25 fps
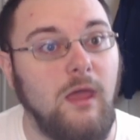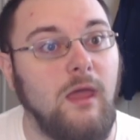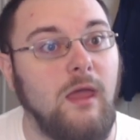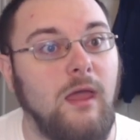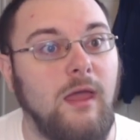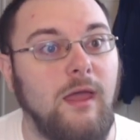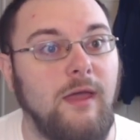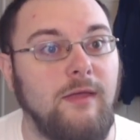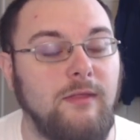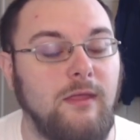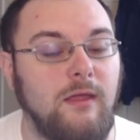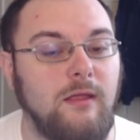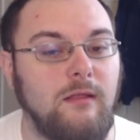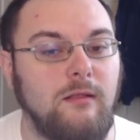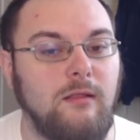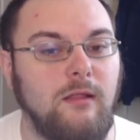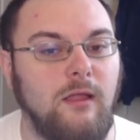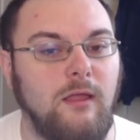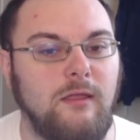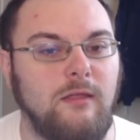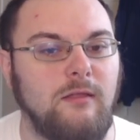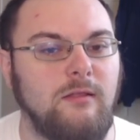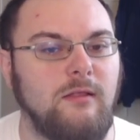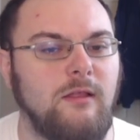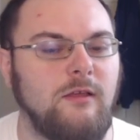And then,
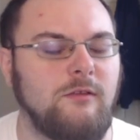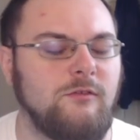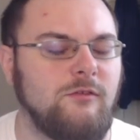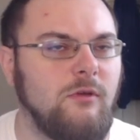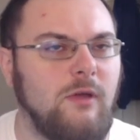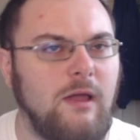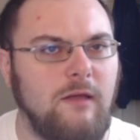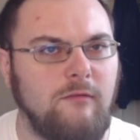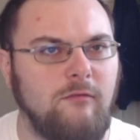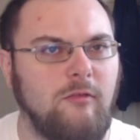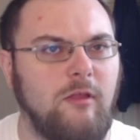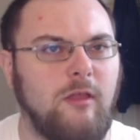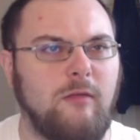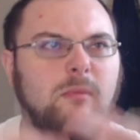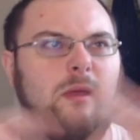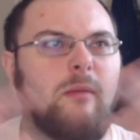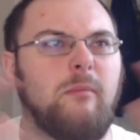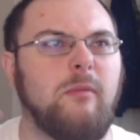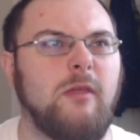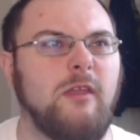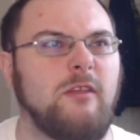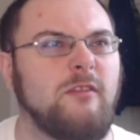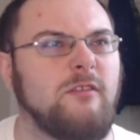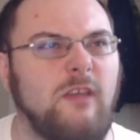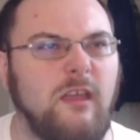like, unless you have, like,
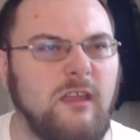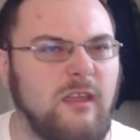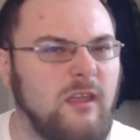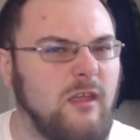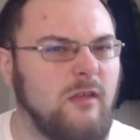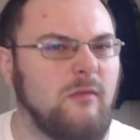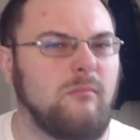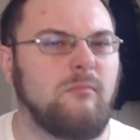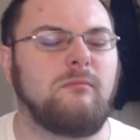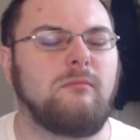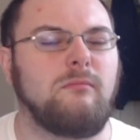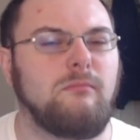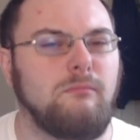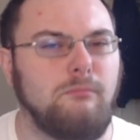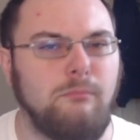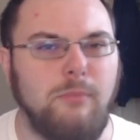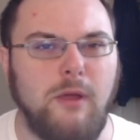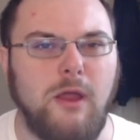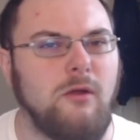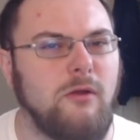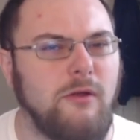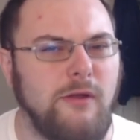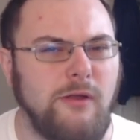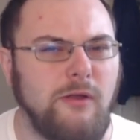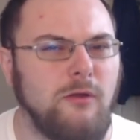maybe a psychic
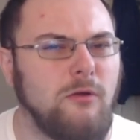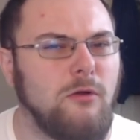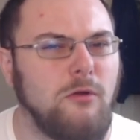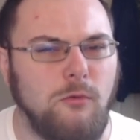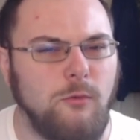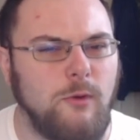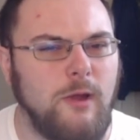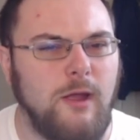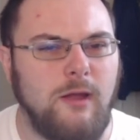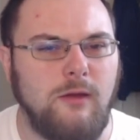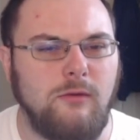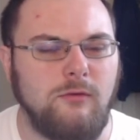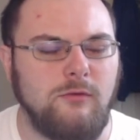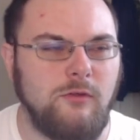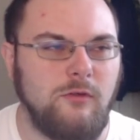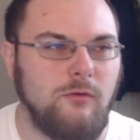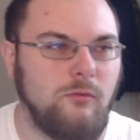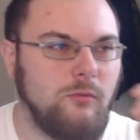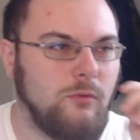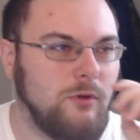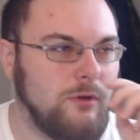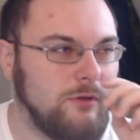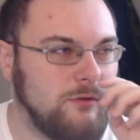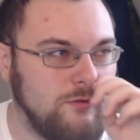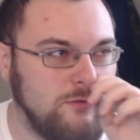barrier around you,
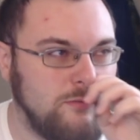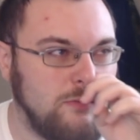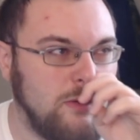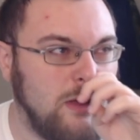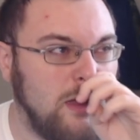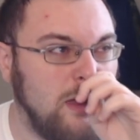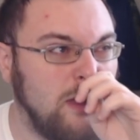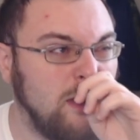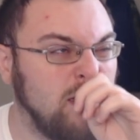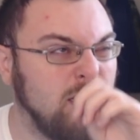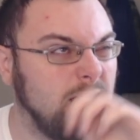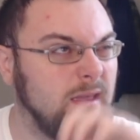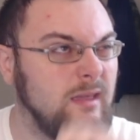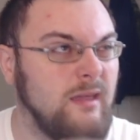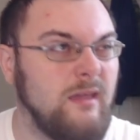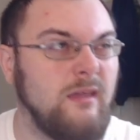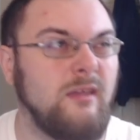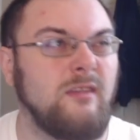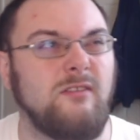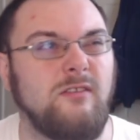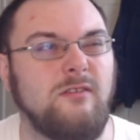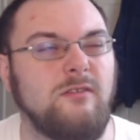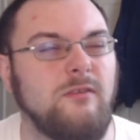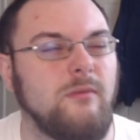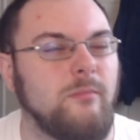which I
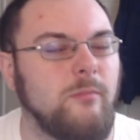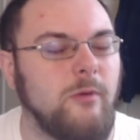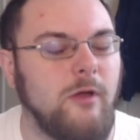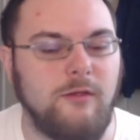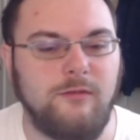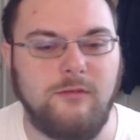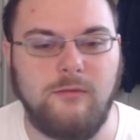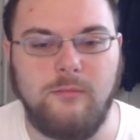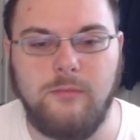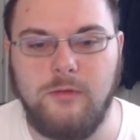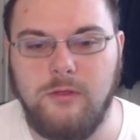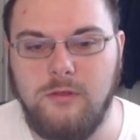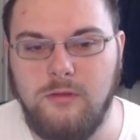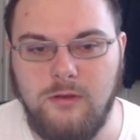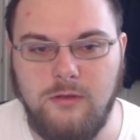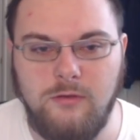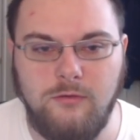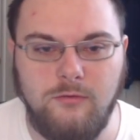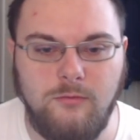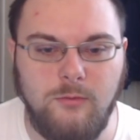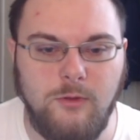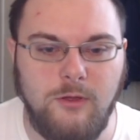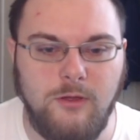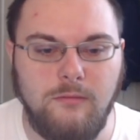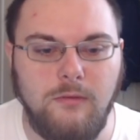guess is a possibility
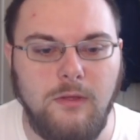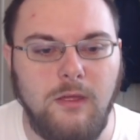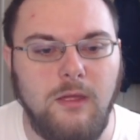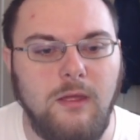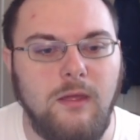as well.